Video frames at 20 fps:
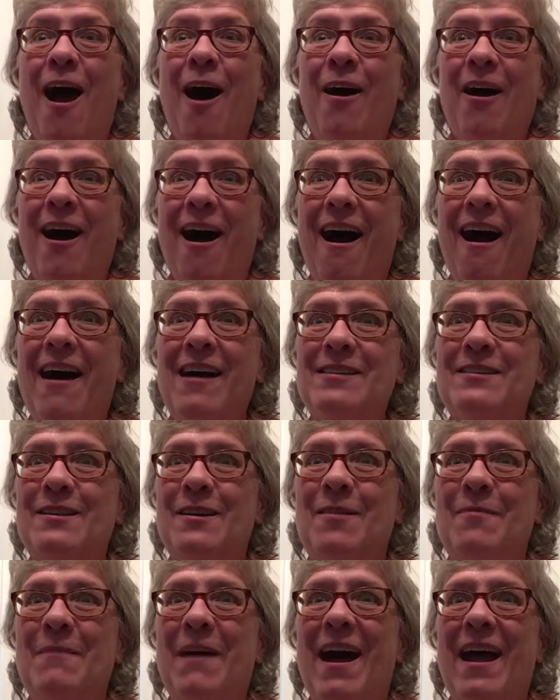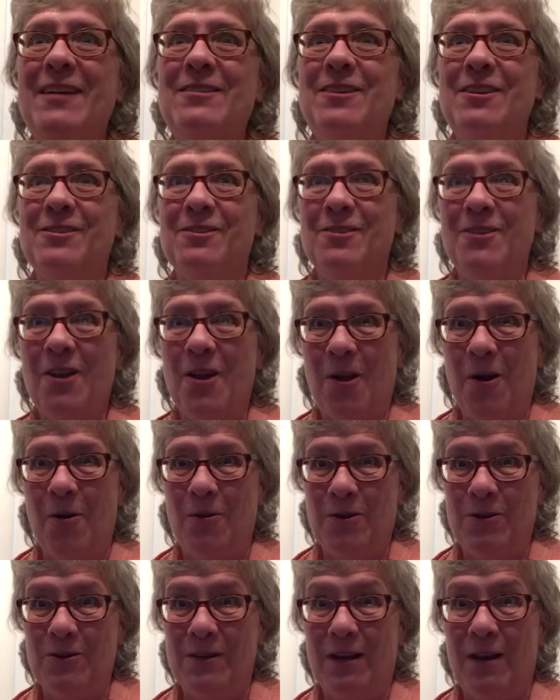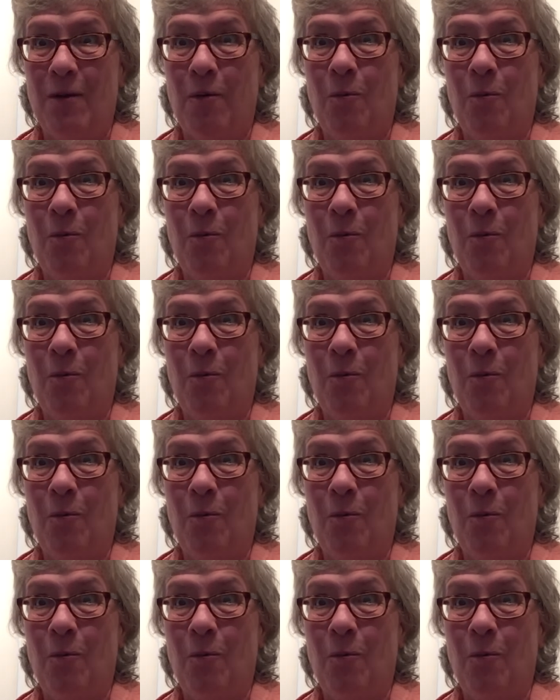Awesome. I just know you did a